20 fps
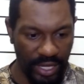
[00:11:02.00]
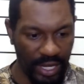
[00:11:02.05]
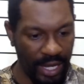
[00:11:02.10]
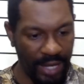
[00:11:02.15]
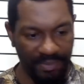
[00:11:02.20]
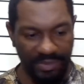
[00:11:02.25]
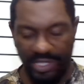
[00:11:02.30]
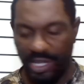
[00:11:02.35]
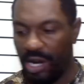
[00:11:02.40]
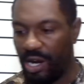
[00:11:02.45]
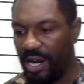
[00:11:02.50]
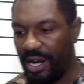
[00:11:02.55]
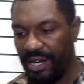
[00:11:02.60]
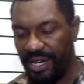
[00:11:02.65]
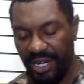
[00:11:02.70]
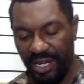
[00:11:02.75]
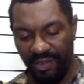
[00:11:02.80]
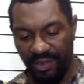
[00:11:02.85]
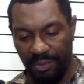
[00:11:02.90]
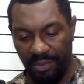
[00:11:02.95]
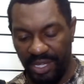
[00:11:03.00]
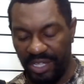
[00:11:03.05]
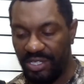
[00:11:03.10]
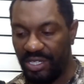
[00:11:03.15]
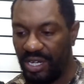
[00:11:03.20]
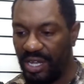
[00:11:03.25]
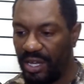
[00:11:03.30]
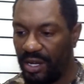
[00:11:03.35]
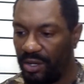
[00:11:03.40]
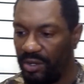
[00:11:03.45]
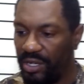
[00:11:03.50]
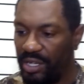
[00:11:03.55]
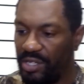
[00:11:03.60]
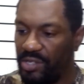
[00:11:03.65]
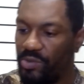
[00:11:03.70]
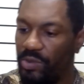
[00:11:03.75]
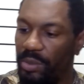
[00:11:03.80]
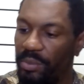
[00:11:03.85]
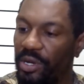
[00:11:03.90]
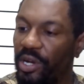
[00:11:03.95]
I'm sorry, I didn't even mention that on
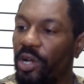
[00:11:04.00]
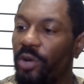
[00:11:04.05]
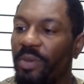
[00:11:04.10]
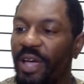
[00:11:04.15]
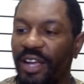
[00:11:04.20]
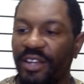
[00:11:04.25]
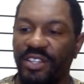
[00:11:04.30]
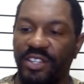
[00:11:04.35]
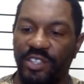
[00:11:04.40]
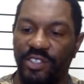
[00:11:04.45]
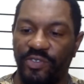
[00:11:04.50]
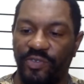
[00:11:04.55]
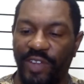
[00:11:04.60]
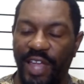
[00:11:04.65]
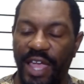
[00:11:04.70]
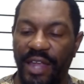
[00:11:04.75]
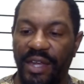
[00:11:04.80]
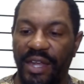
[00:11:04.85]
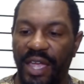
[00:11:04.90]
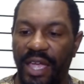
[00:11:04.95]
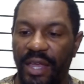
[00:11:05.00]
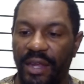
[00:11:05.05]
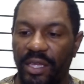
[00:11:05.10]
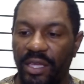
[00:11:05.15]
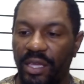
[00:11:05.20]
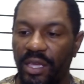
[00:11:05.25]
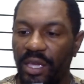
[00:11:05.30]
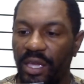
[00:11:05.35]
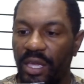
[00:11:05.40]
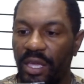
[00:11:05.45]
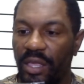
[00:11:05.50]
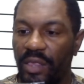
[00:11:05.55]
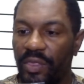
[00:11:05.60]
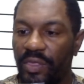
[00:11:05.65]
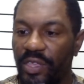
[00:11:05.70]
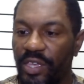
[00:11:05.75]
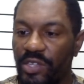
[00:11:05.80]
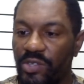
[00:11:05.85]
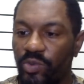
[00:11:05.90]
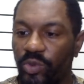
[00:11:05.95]
this one. I'm going to go back to this Flat Daddy.
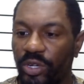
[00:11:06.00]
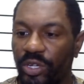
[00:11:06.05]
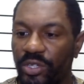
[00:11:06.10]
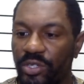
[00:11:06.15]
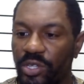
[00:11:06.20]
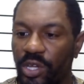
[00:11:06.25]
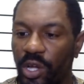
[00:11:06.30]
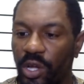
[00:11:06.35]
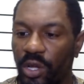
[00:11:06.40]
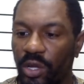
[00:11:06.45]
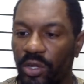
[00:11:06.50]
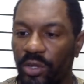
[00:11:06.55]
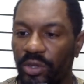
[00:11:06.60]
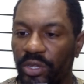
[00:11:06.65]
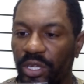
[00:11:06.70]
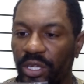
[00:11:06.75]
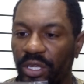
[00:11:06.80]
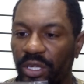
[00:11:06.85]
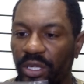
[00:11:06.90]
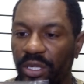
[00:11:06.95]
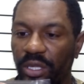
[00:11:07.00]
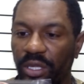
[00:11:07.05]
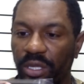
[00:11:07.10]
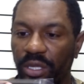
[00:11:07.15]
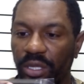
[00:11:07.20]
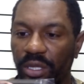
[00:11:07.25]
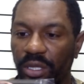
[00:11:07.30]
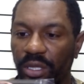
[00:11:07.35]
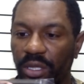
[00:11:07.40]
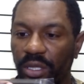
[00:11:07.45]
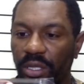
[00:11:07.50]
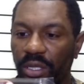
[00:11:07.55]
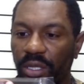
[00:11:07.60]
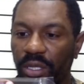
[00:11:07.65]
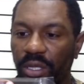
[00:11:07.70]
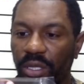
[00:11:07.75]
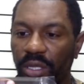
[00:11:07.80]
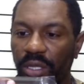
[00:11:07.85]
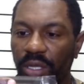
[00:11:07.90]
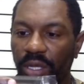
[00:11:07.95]
This one is called the
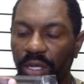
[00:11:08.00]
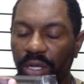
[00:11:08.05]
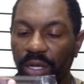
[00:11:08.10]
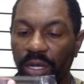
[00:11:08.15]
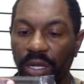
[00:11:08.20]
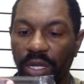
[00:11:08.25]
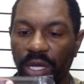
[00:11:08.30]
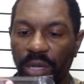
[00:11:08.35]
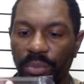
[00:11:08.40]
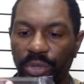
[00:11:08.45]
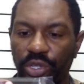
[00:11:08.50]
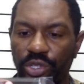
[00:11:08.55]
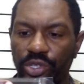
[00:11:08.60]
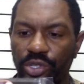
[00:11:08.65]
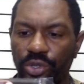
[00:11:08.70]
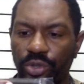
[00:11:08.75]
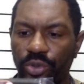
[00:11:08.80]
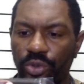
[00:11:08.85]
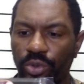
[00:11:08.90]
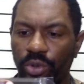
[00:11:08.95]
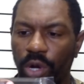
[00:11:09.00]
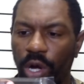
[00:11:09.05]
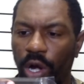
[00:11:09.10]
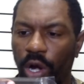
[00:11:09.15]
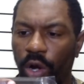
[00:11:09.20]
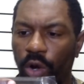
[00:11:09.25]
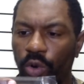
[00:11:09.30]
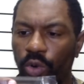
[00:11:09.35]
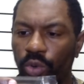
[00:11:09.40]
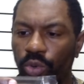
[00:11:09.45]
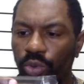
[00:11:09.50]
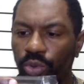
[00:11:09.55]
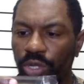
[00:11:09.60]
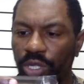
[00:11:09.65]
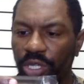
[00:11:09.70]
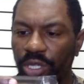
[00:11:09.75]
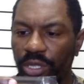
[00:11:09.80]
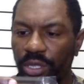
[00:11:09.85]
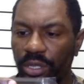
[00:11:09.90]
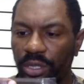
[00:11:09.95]
number 2 Old.